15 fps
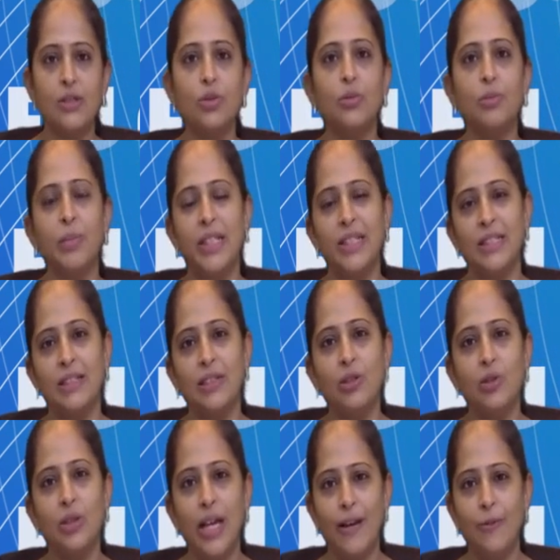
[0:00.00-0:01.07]
So
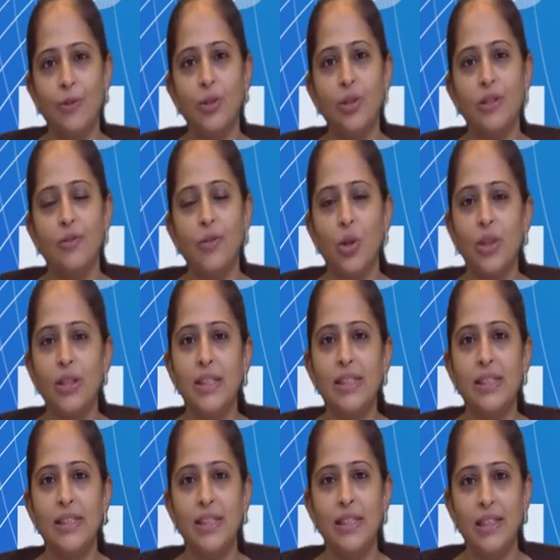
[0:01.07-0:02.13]
basically you will have to give all
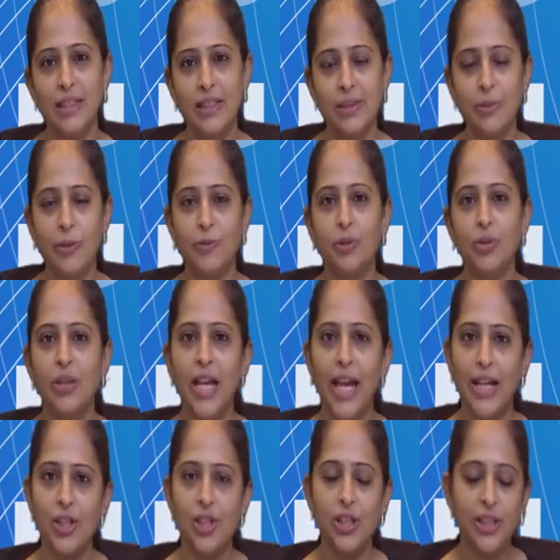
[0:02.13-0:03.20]
these details before they
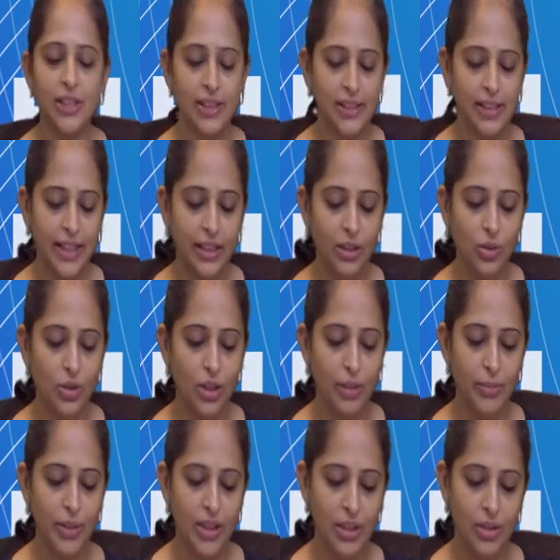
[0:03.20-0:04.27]
actually decide to
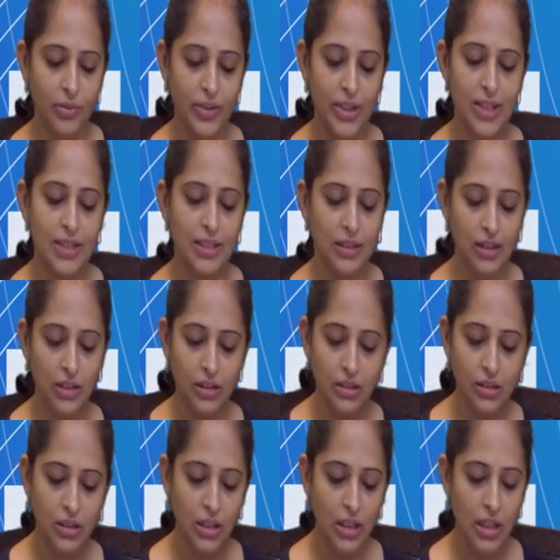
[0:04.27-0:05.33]
come and invest in
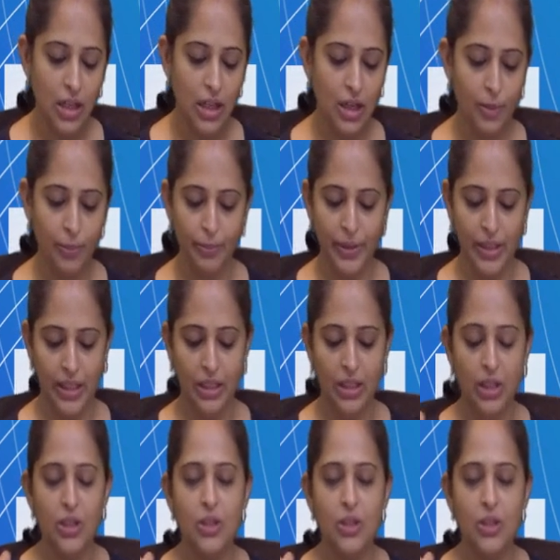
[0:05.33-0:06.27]
the company.